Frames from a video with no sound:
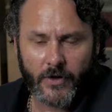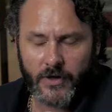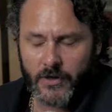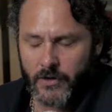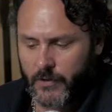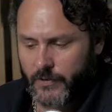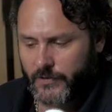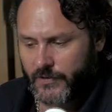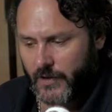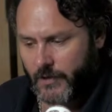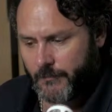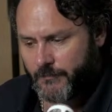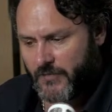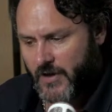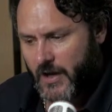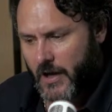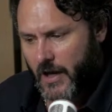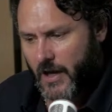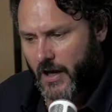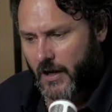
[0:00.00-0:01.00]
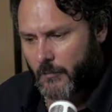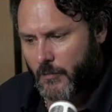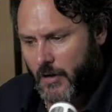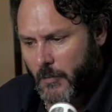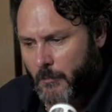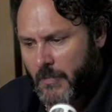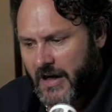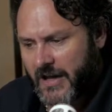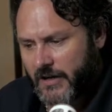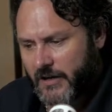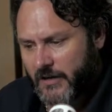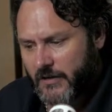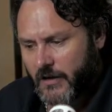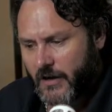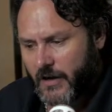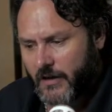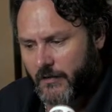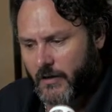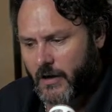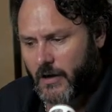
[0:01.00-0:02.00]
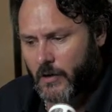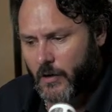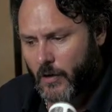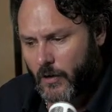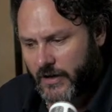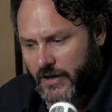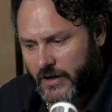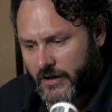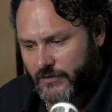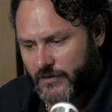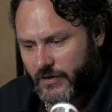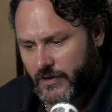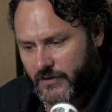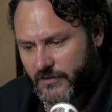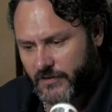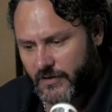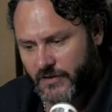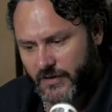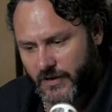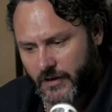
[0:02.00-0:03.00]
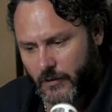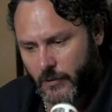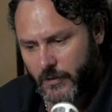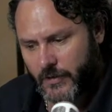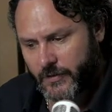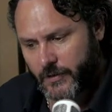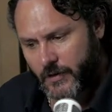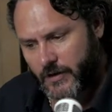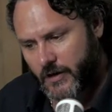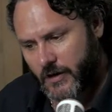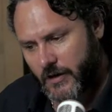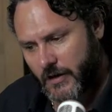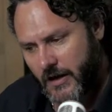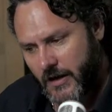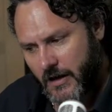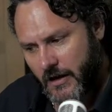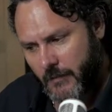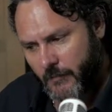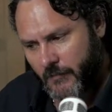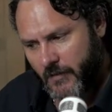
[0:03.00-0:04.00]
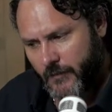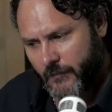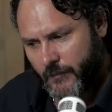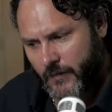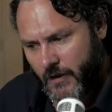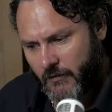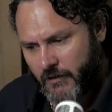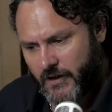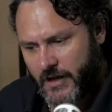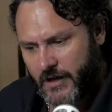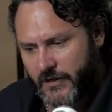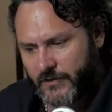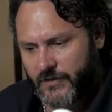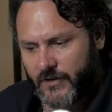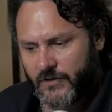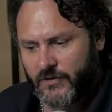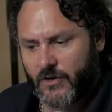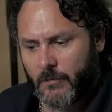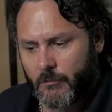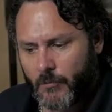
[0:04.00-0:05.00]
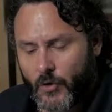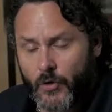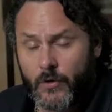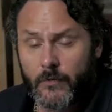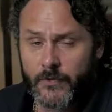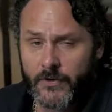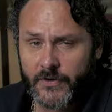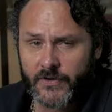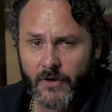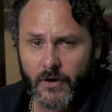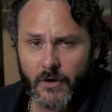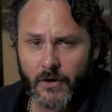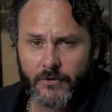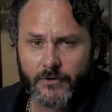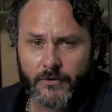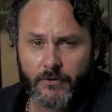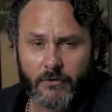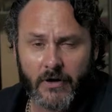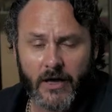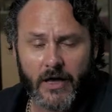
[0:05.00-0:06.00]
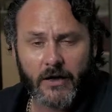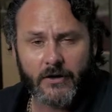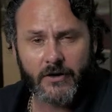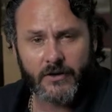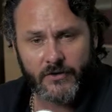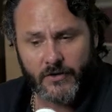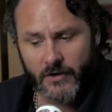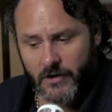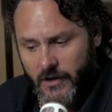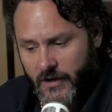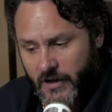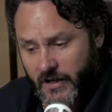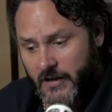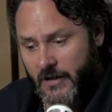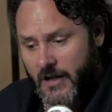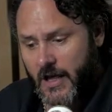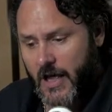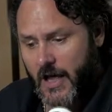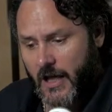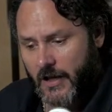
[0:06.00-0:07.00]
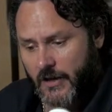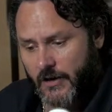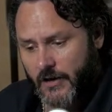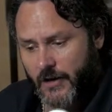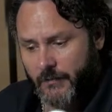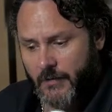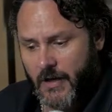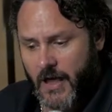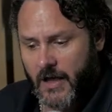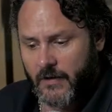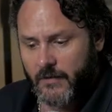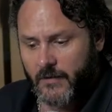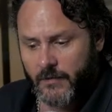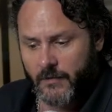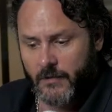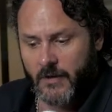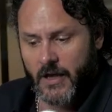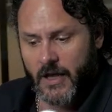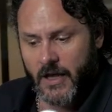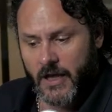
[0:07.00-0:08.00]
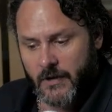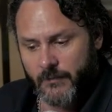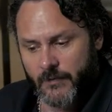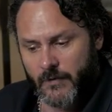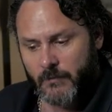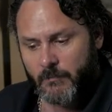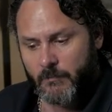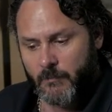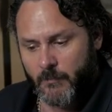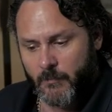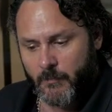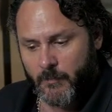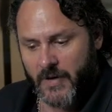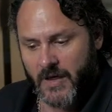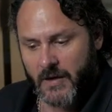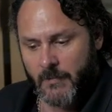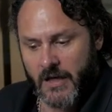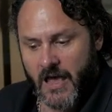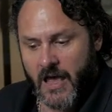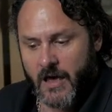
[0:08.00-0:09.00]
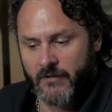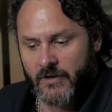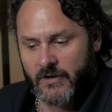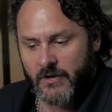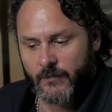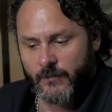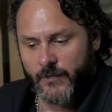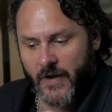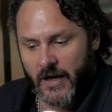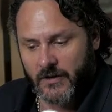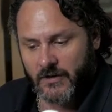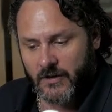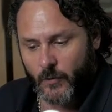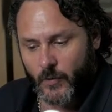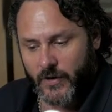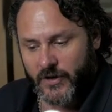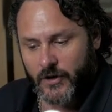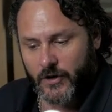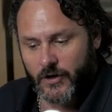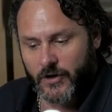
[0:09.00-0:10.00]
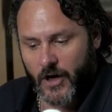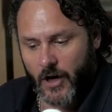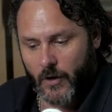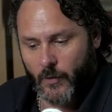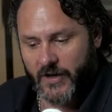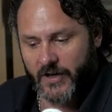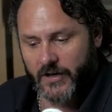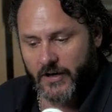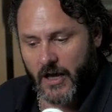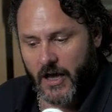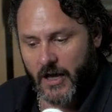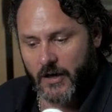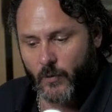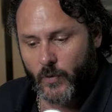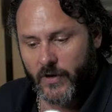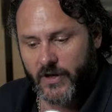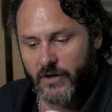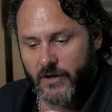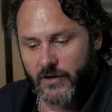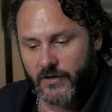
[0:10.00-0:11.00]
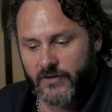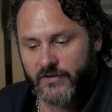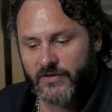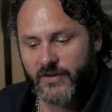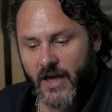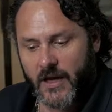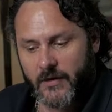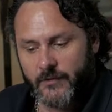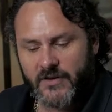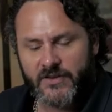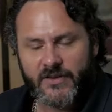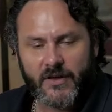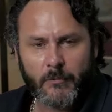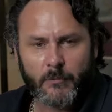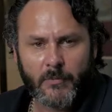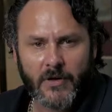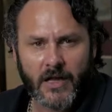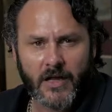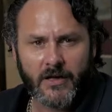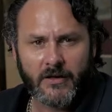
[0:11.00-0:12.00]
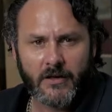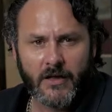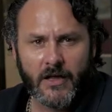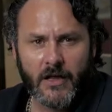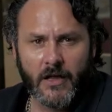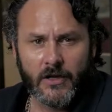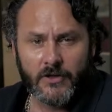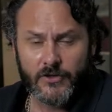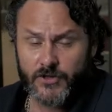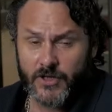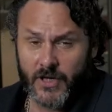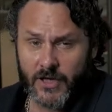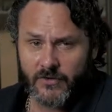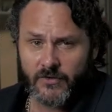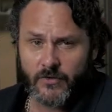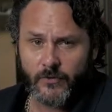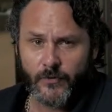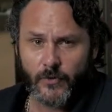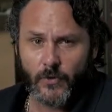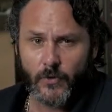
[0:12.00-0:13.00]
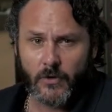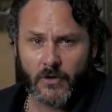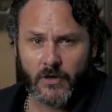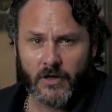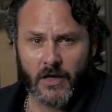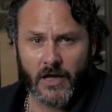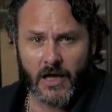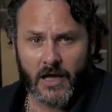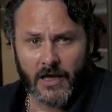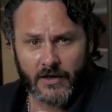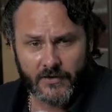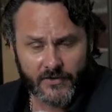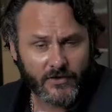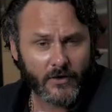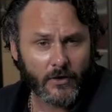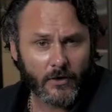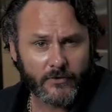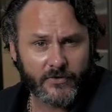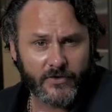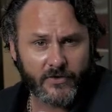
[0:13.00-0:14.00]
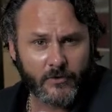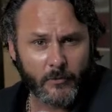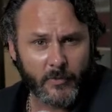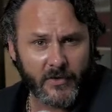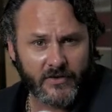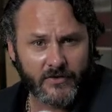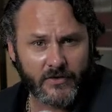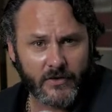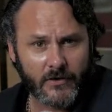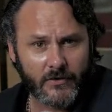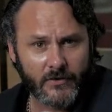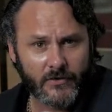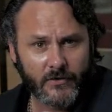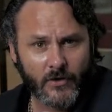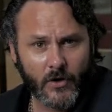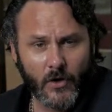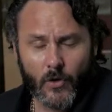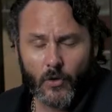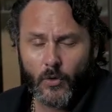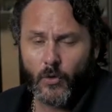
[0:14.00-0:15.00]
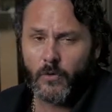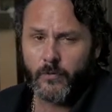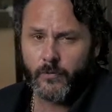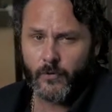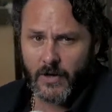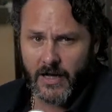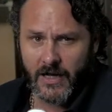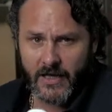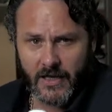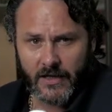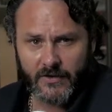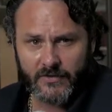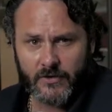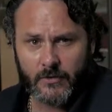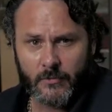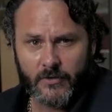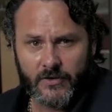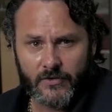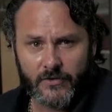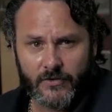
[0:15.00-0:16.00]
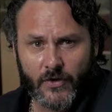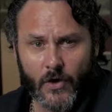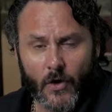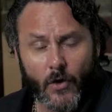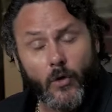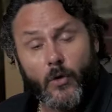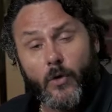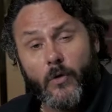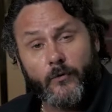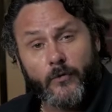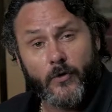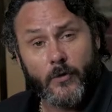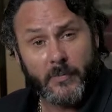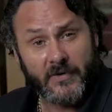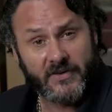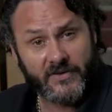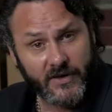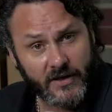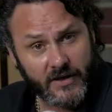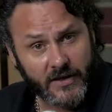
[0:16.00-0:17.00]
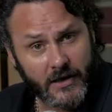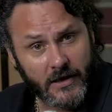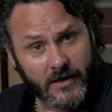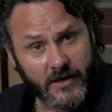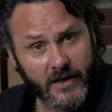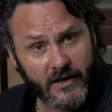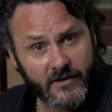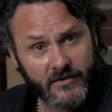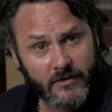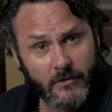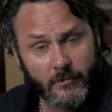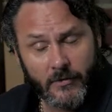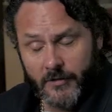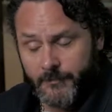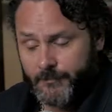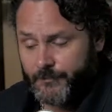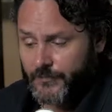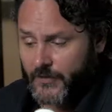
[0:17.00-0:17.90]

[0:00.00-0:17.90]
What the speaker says: user, made it a lot easier to deal with, very easy to move the tiles around and delete, and even having the fact that we could go in and we could save a template just for ourselves as a business, or for our customers, or for a particular customer,